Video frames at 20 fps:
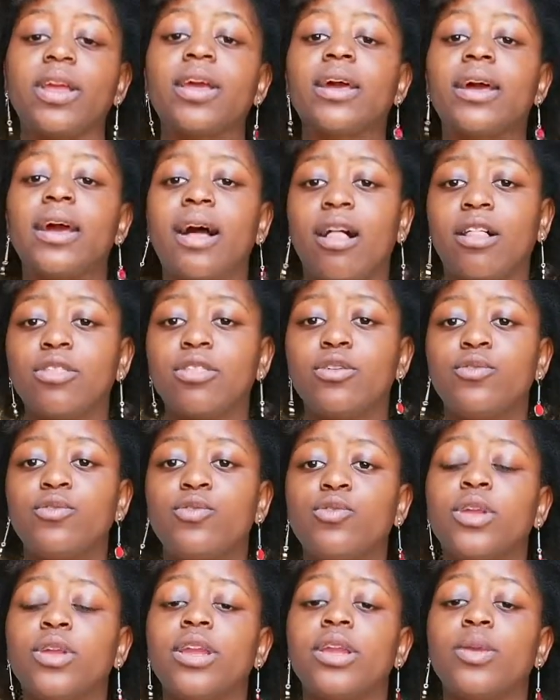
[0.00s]
healthy food,
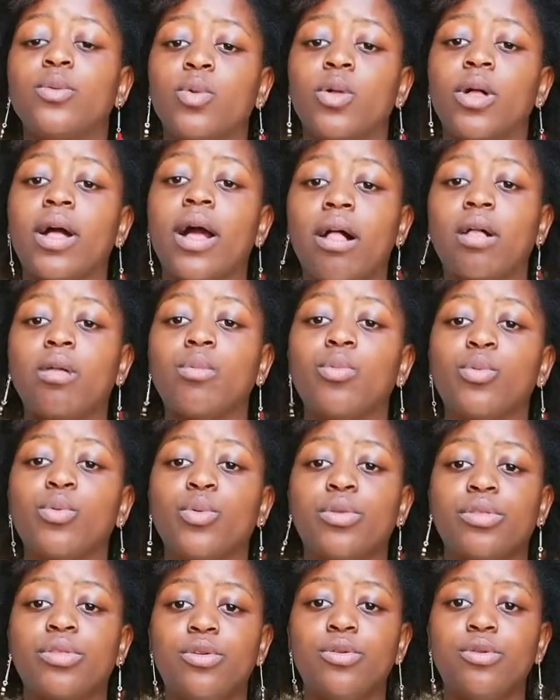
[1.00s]
and it will help with
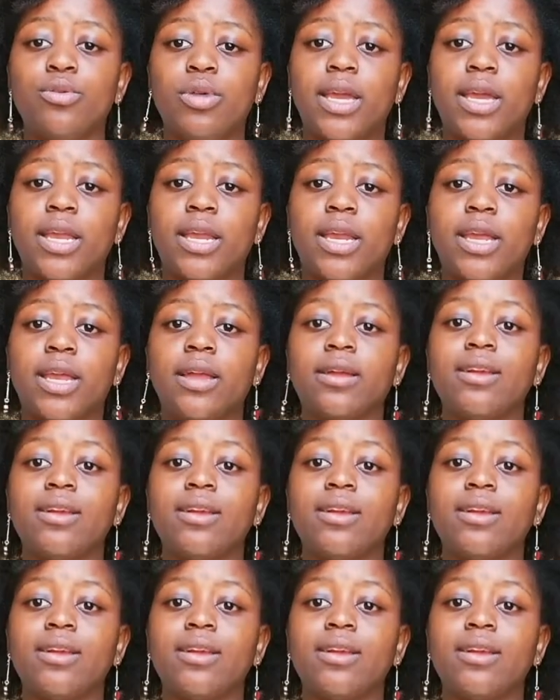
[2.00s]
you getting